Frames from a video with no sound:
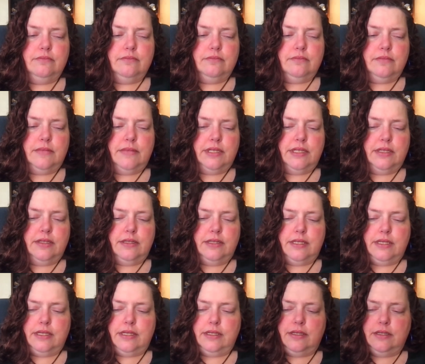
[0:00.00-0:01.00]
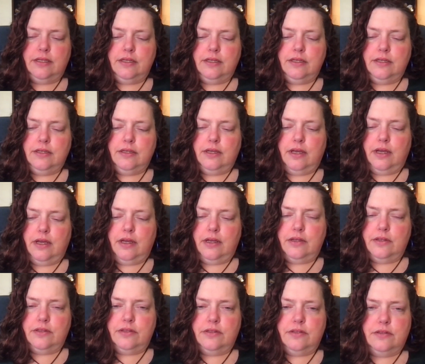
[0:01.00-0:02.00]
the
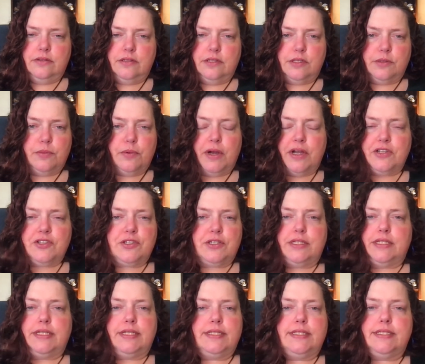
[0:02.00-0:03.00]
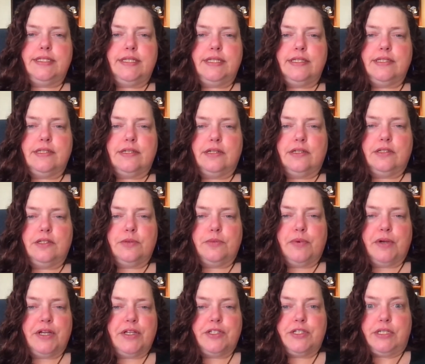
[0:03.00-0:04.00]
depression and seasonal
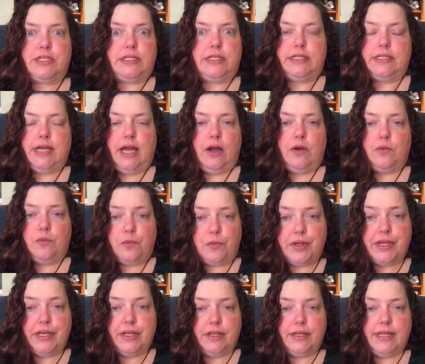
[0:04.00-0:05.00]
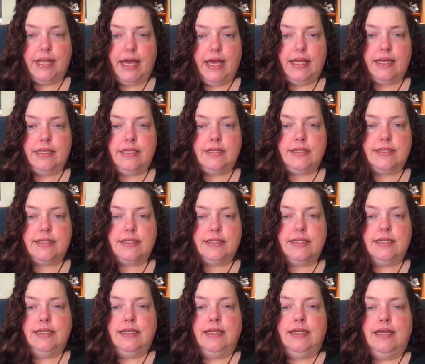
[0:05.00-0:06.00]
depression and how real that is.
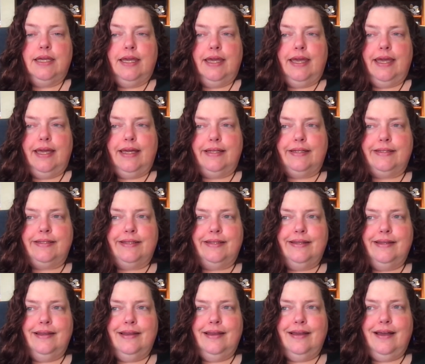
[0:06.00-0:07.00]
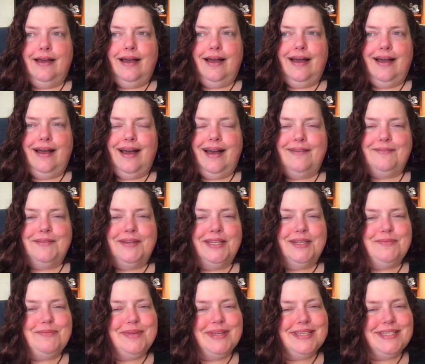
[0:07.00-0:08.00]
And I'm going
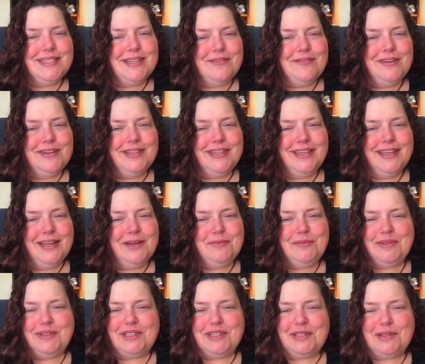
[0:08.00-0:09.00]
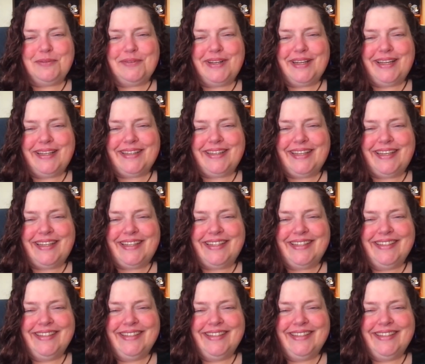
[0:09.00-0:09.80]
to mix everything up a little bit, I think,